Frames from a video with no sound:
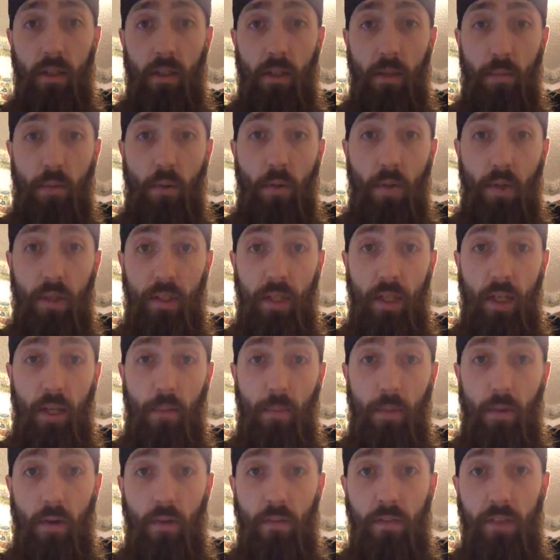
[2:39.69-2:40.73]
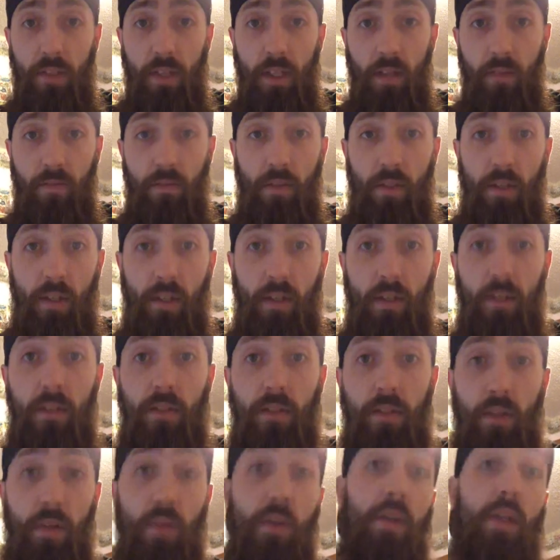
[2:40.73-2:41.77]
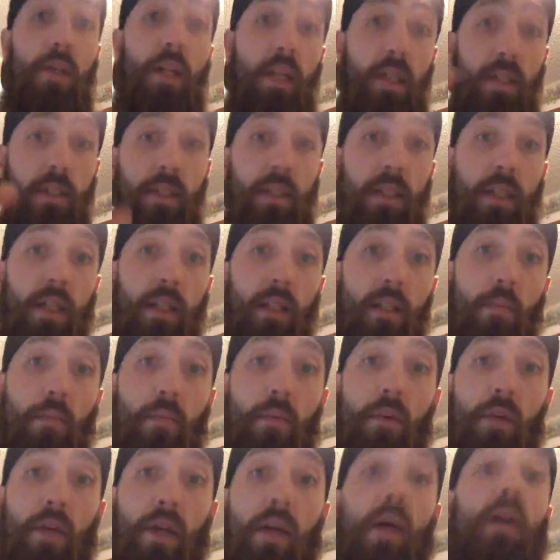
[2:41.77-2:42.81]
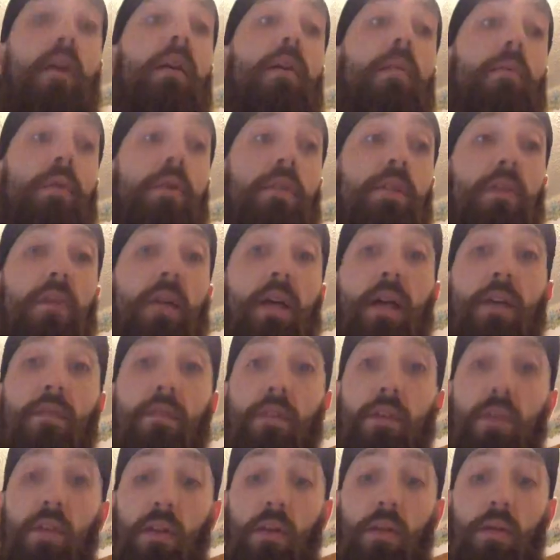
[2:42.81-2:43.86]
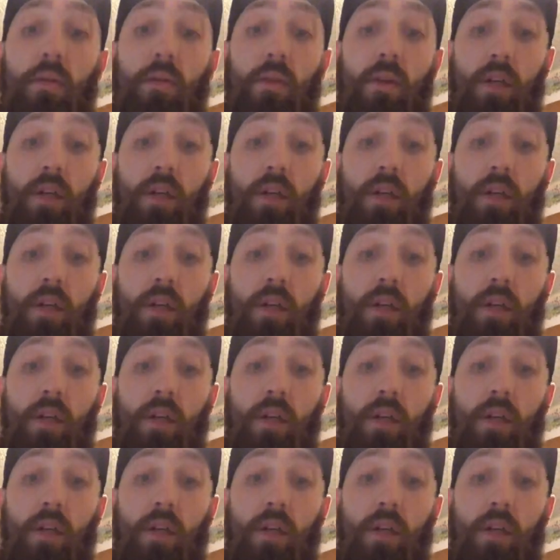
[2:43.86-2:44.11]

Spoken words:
to pull the tape off safely, so you can easily get the book out. And what you'll have to do